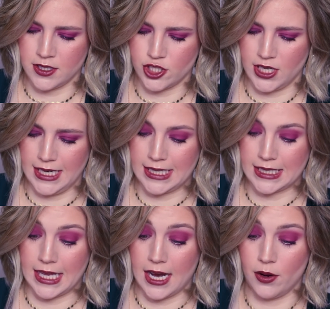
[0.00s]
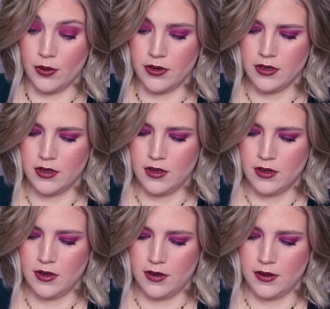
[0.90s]
in the shade Cloud.
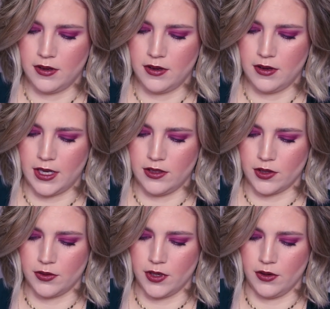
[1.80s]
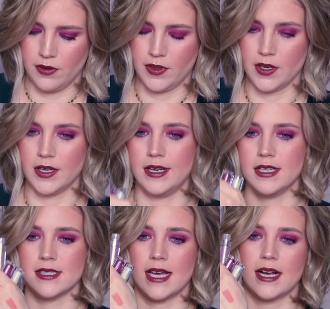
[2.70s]
I don't know if they're an
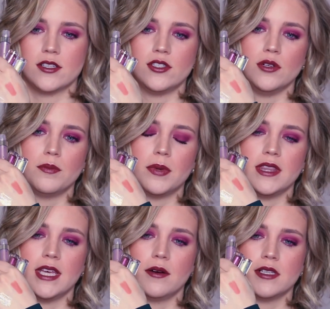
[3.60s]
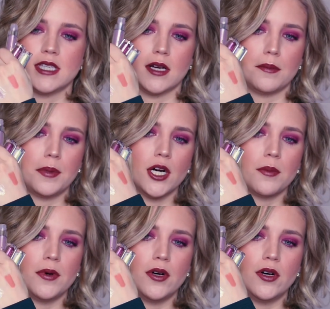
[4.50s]
exact dupe, but it's like a
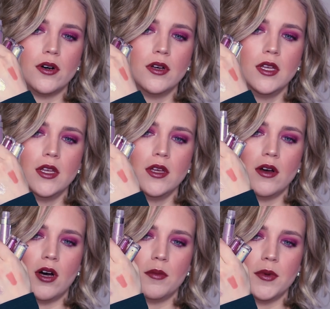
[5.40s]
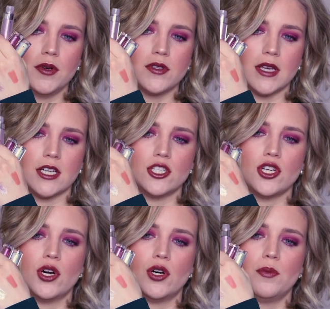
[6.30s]
purple, almost like a
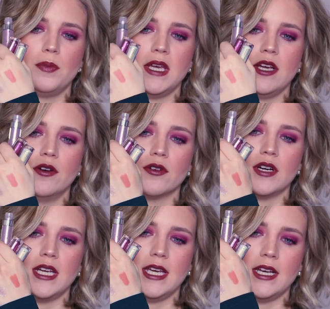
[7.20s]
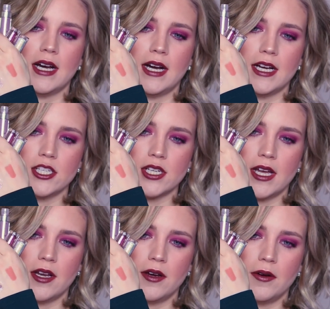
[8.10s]
taupey green
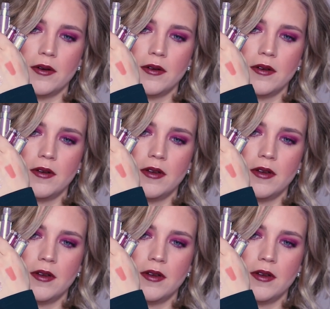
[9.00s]
eyeshadow.